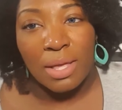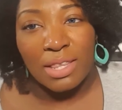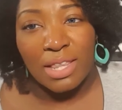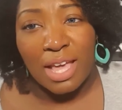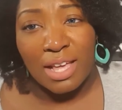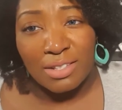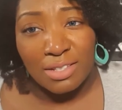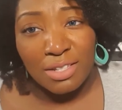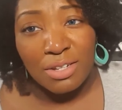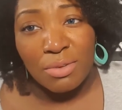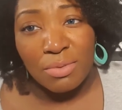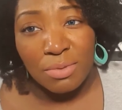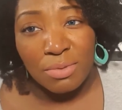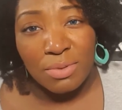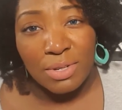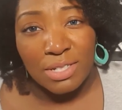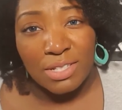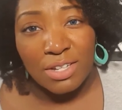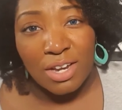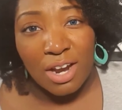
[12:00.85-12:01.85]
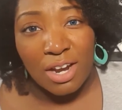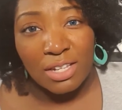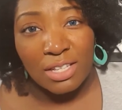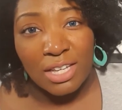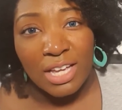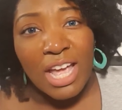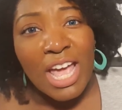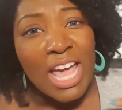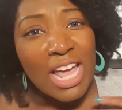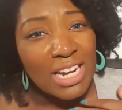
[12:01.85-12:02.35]
about that. Has anyone read
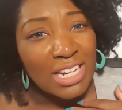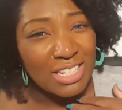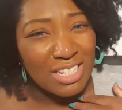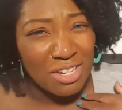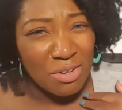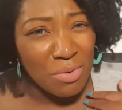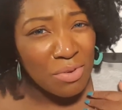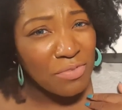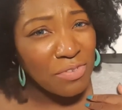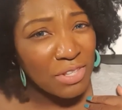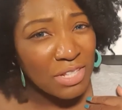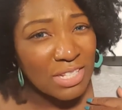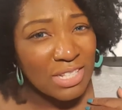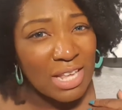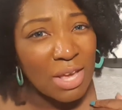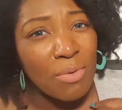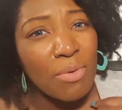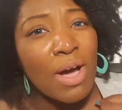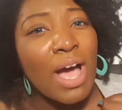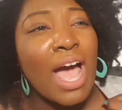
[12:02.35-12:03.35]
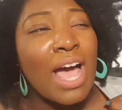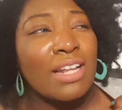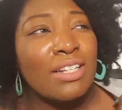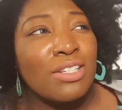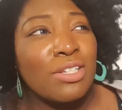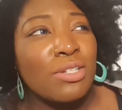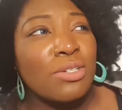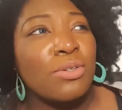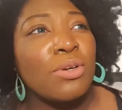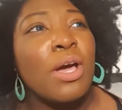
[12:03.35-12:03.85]
Scarlet? Does anyone feel the same way I
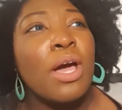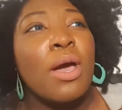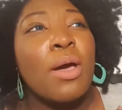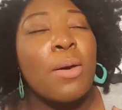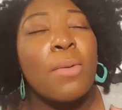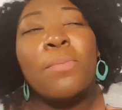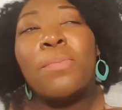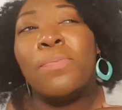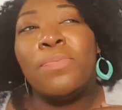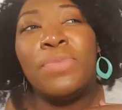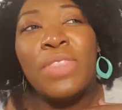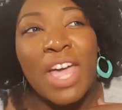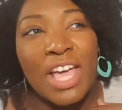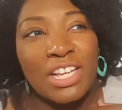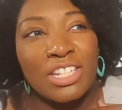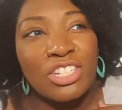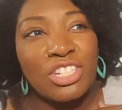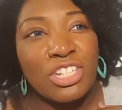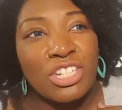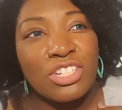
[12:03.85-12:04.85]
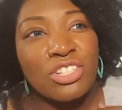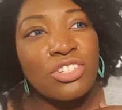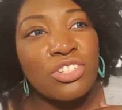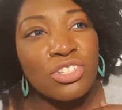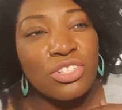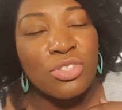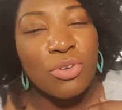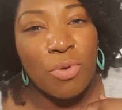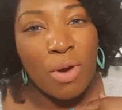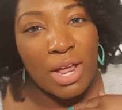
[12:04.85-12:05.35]
do? That she's
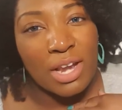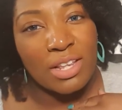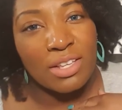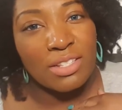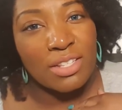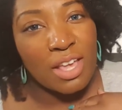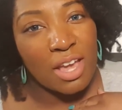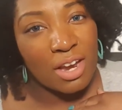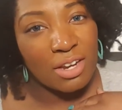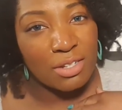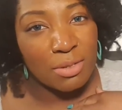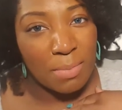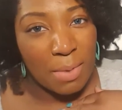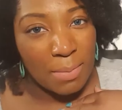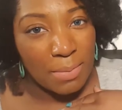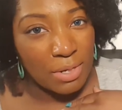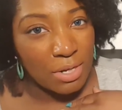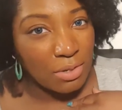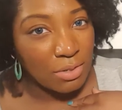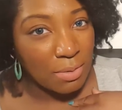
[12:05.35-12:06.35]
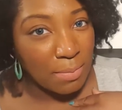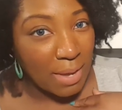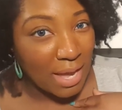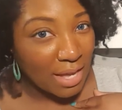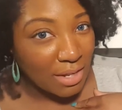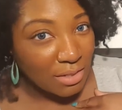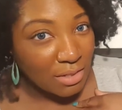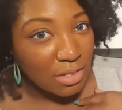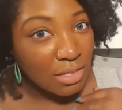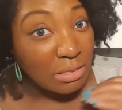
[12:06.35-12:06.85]
just the whiniest character maybe known to
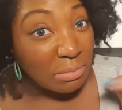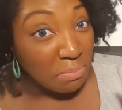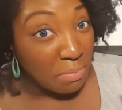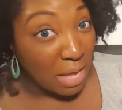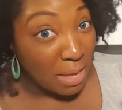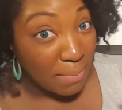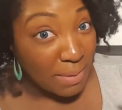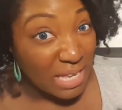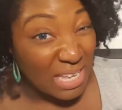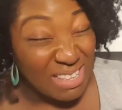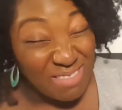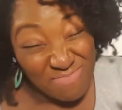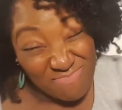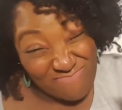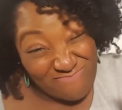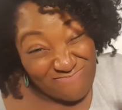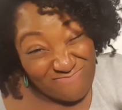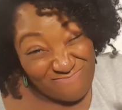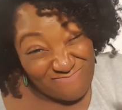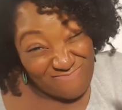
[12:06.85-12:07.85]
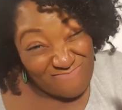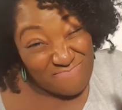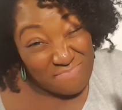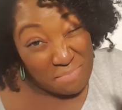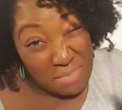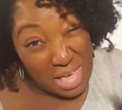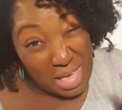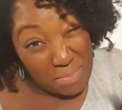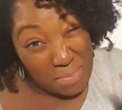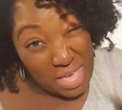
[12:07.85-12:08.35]
man? Maybe?
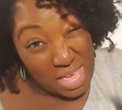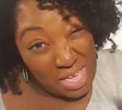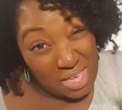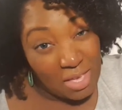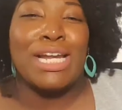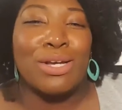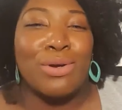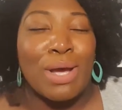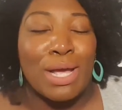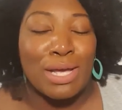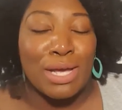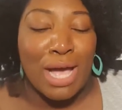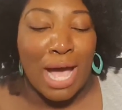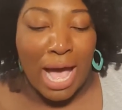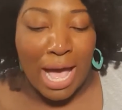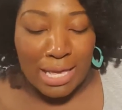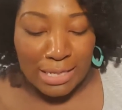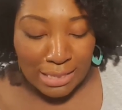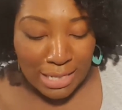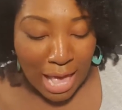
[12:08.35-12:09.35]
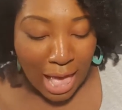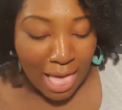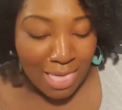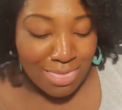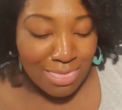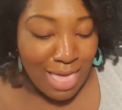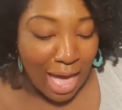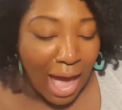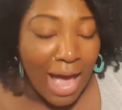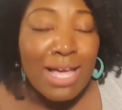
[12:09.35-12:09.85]
Mm, maybe? Anyway, you guys,
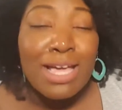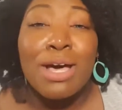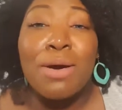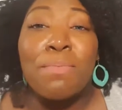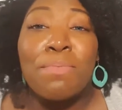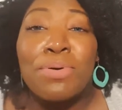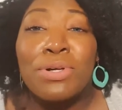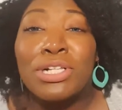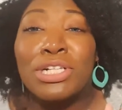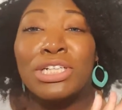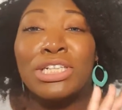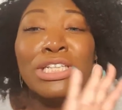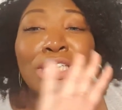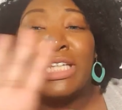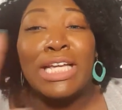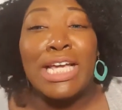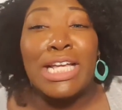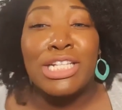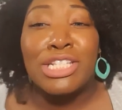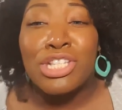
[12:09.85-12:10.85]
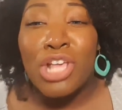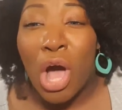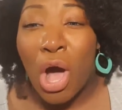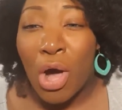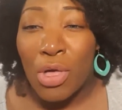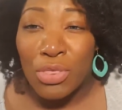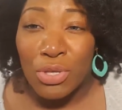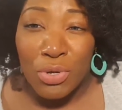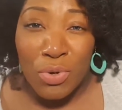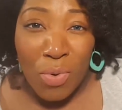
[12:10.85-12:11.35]
that completes
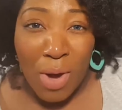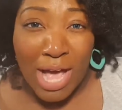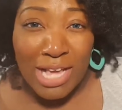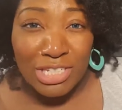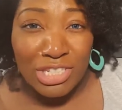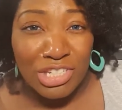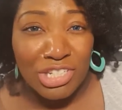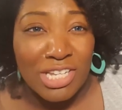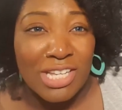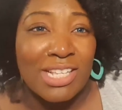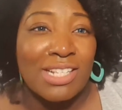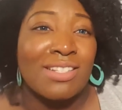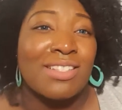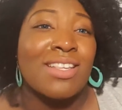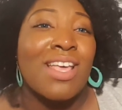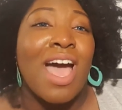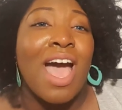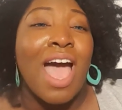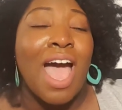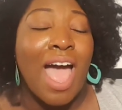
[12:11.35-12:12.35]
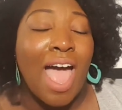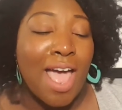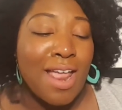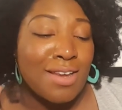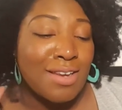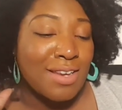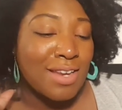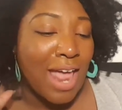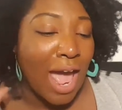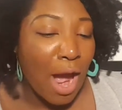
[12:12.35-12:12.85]
all the questions.
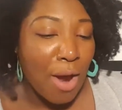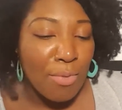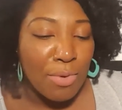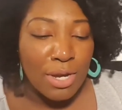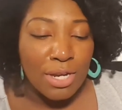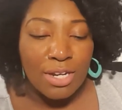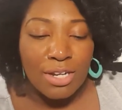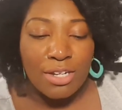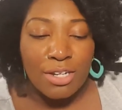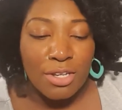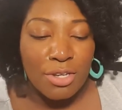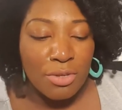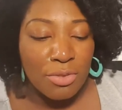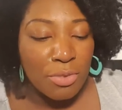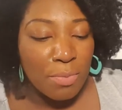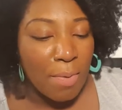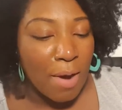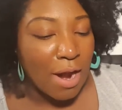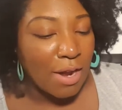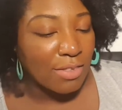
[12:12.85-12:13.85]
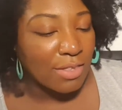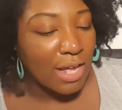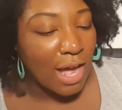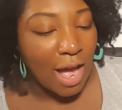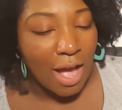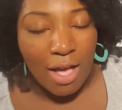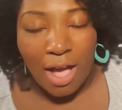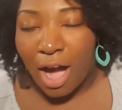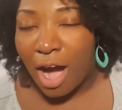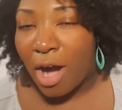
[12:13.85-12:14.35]
And now we're gonna do the part
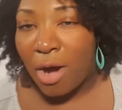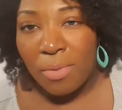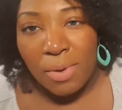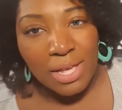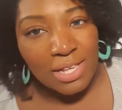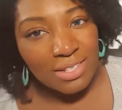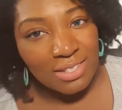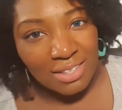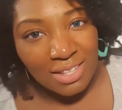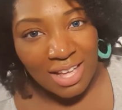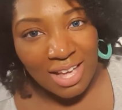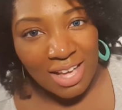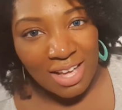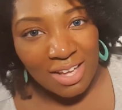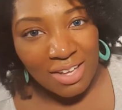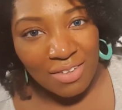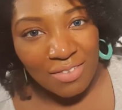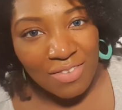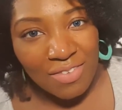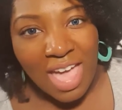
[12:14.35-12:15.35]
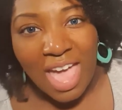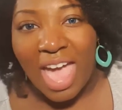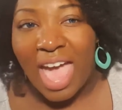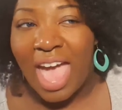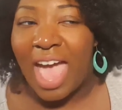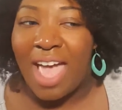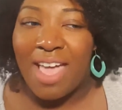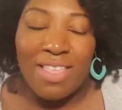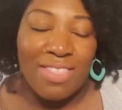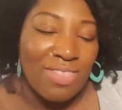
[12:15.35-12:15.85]
that I always love,
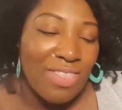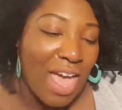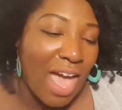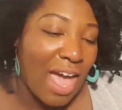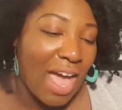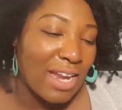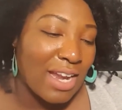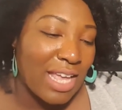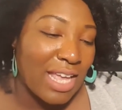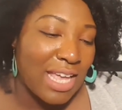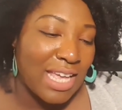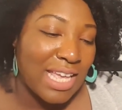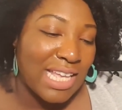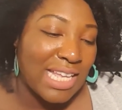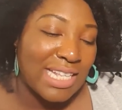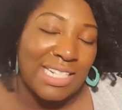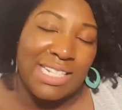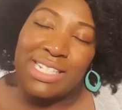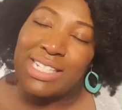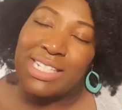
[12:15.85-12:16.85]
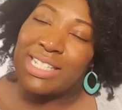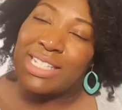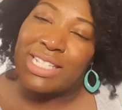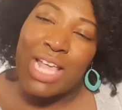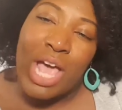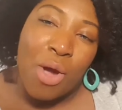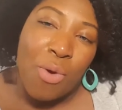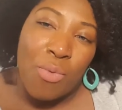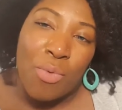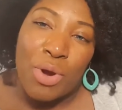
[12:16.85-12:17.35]
and that is
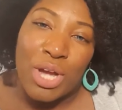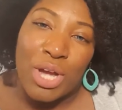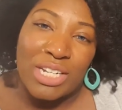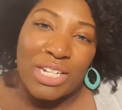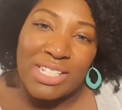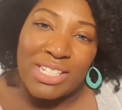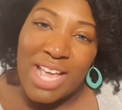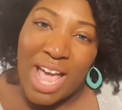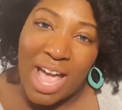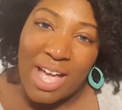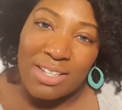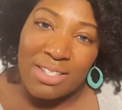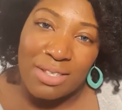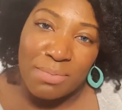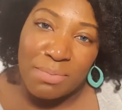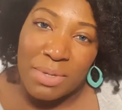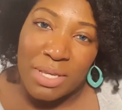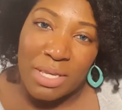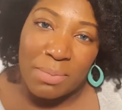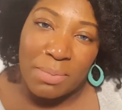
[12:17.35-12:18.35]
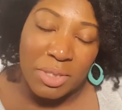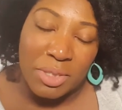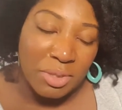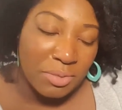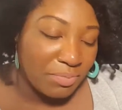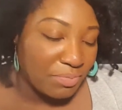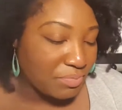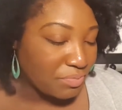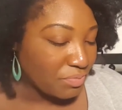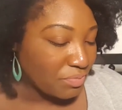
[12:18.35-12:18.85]
we're gonna tag some
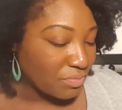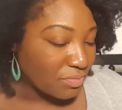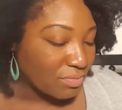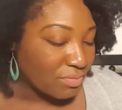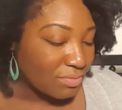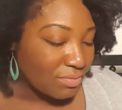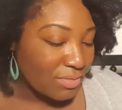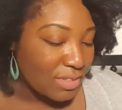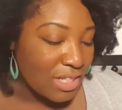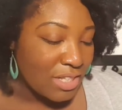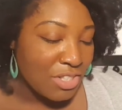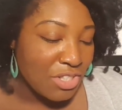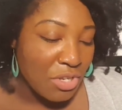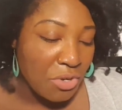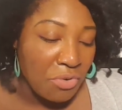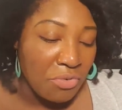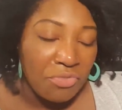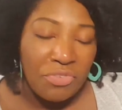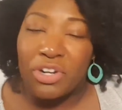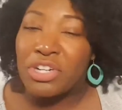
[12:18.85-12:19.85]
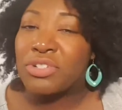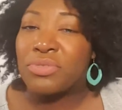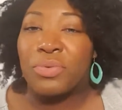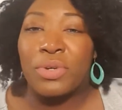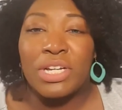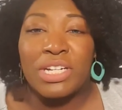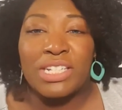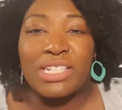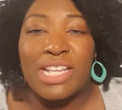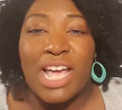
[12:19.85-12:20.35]
people. So first we're
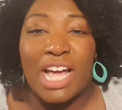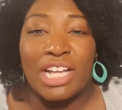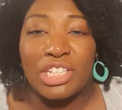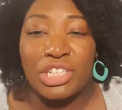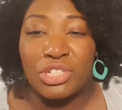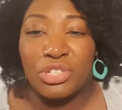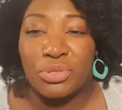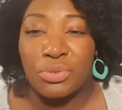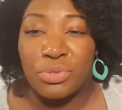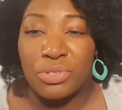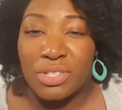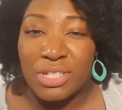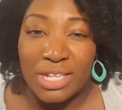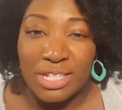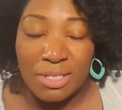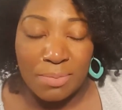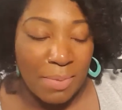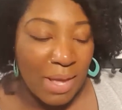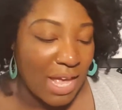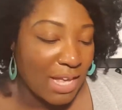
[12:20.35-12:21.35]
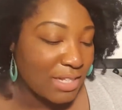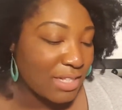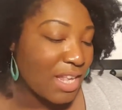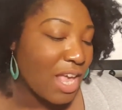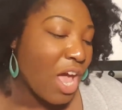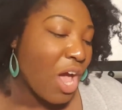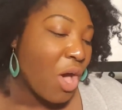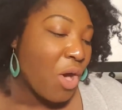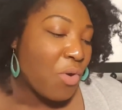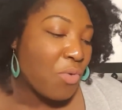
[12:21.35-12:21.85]
gonna tag the usual suspects,
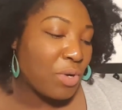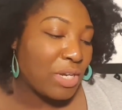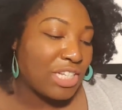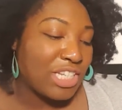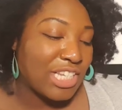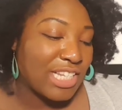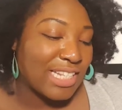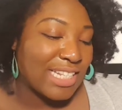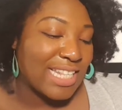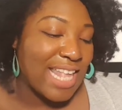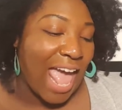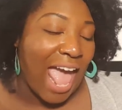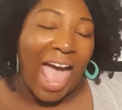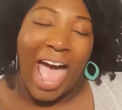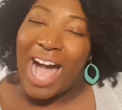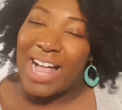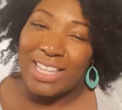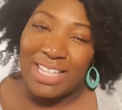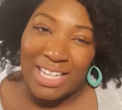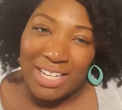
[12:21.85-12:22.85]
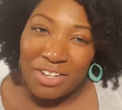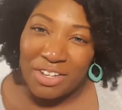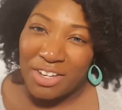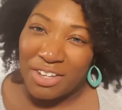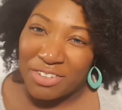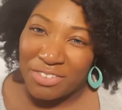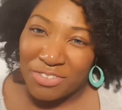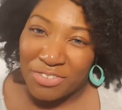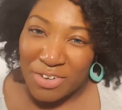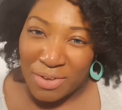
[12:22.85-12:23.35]
which is Allie
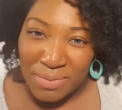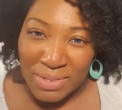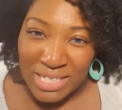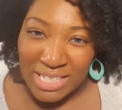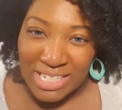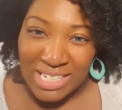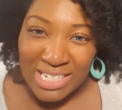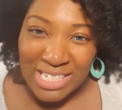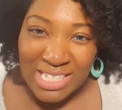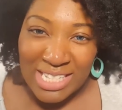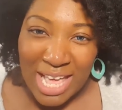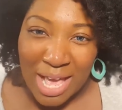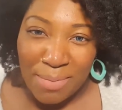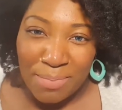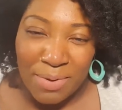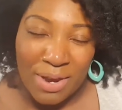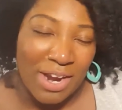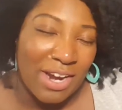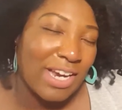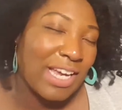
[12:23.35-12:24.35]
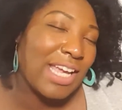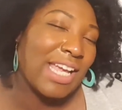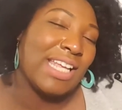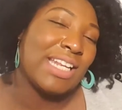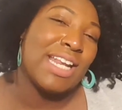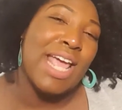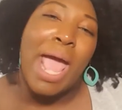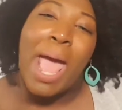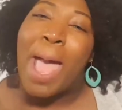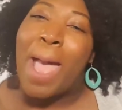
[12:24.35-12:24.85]
from The Littlest
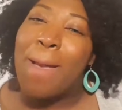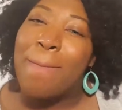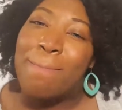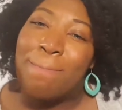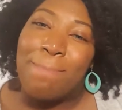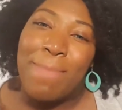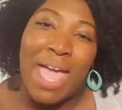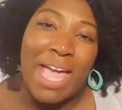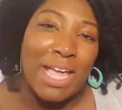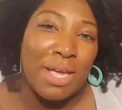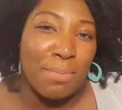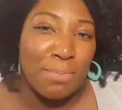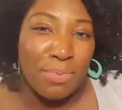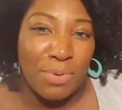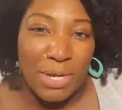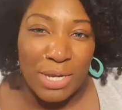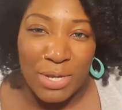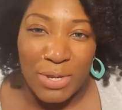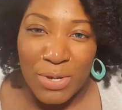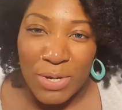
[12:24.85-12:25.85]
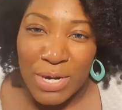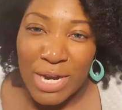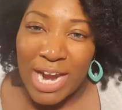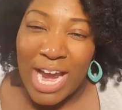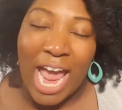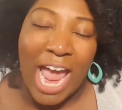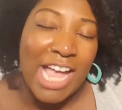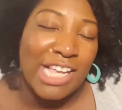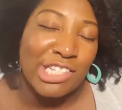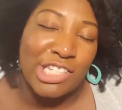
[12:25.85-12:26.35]
Librarian, Meagan
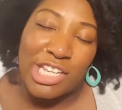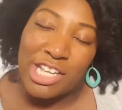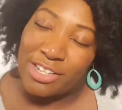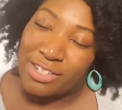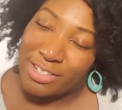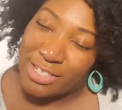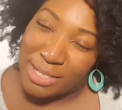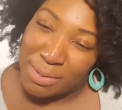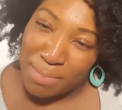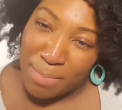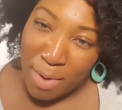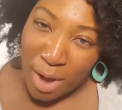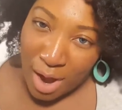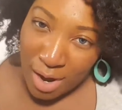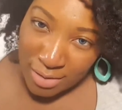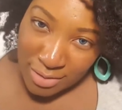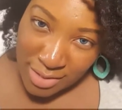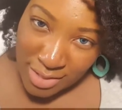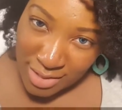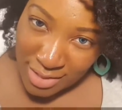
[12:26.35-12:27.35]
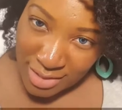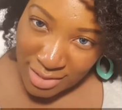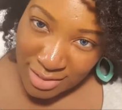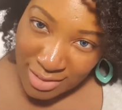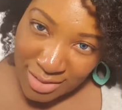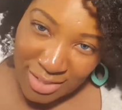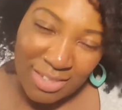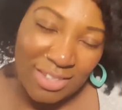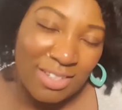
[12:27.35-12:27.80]
Precourt, and Chelsea Martin.